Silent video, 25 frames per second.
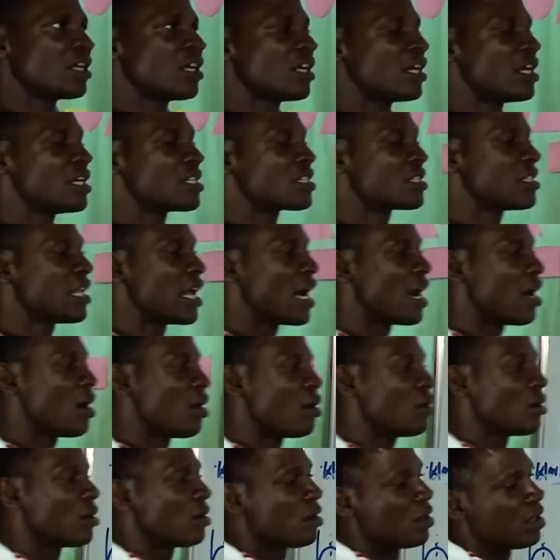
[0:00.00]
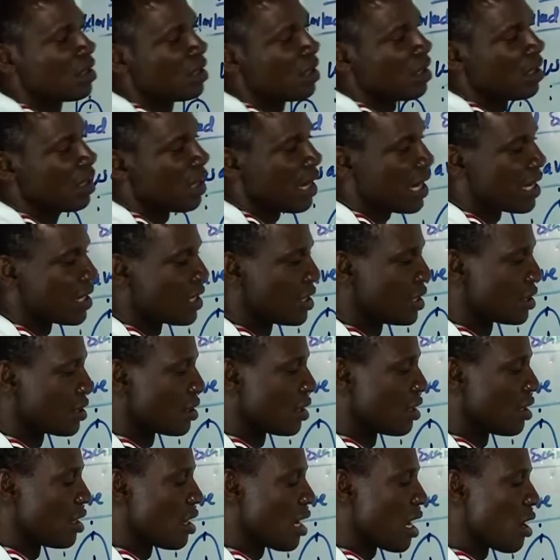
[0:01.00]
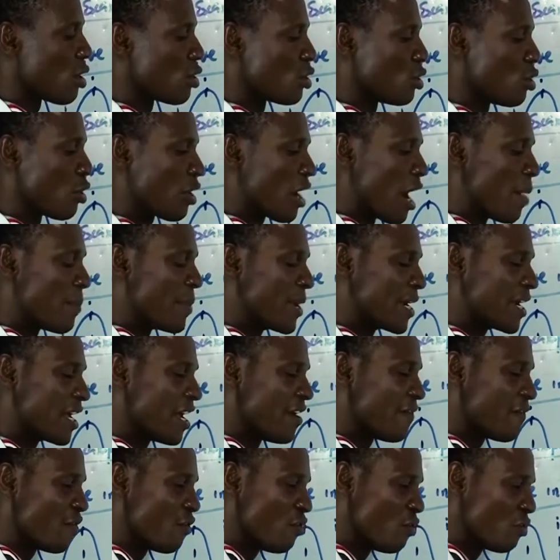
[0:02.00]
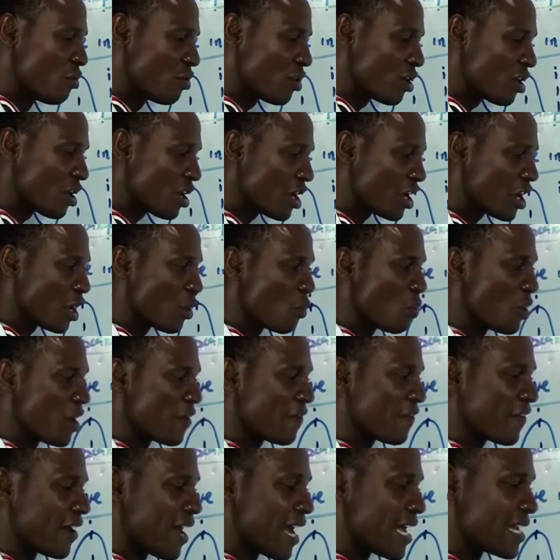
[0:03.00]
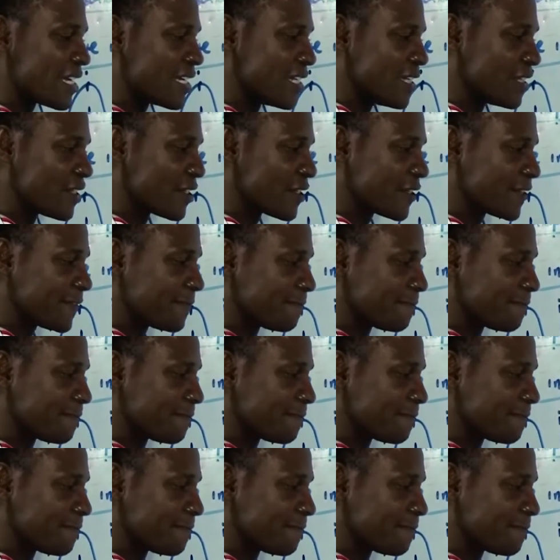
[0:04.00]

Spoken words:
is now like this. You can be given a wave like this,